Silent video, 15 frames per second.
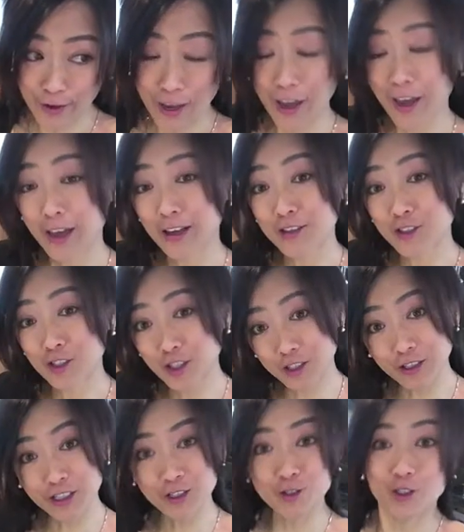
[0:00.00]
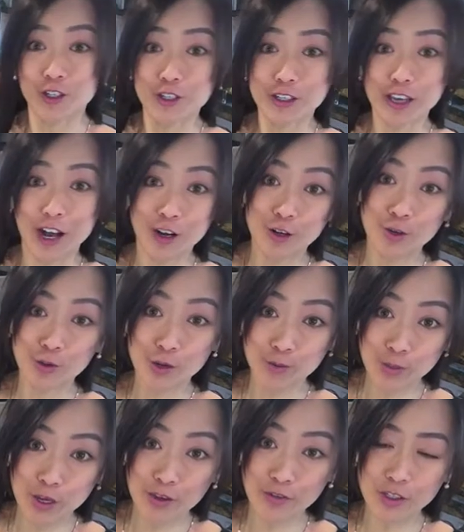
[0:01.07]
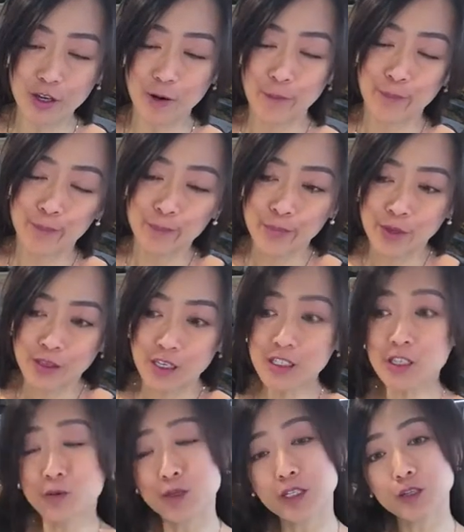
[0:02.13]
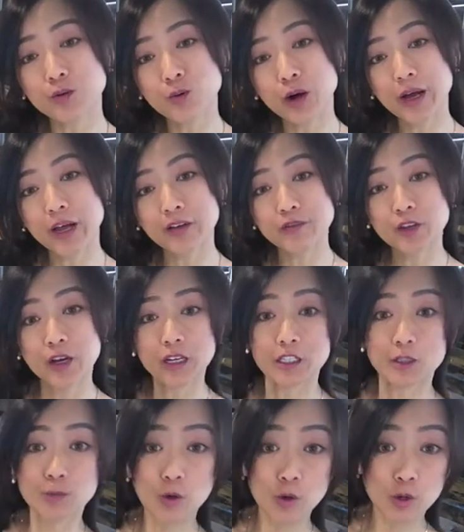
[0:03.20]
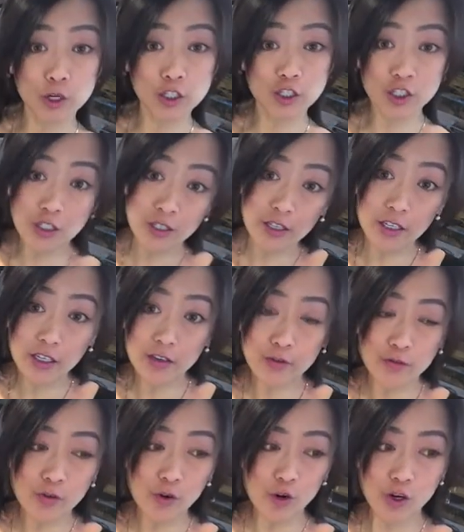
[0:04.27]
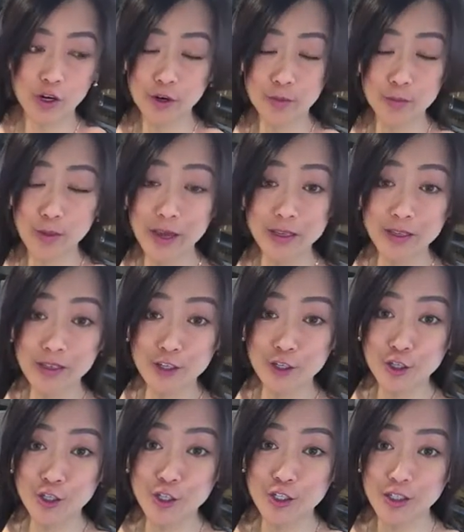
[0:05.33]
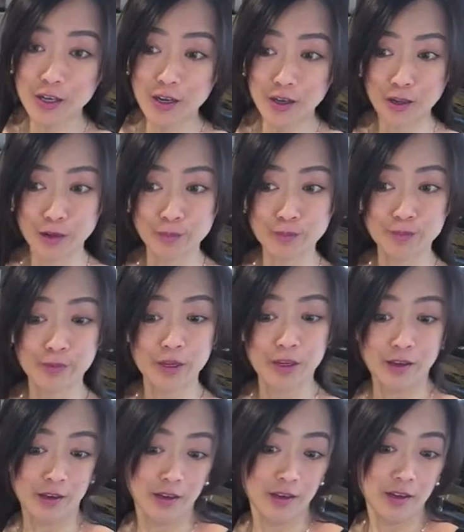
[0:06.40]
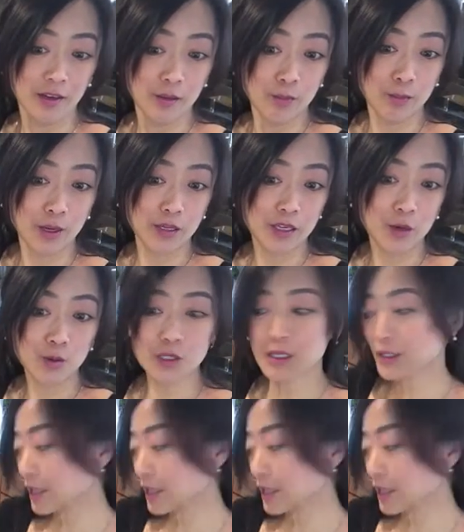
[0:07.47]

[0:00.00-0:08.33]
and chili usually I cook with beef. So that's the reason why I've not explored chili for many years. But there was a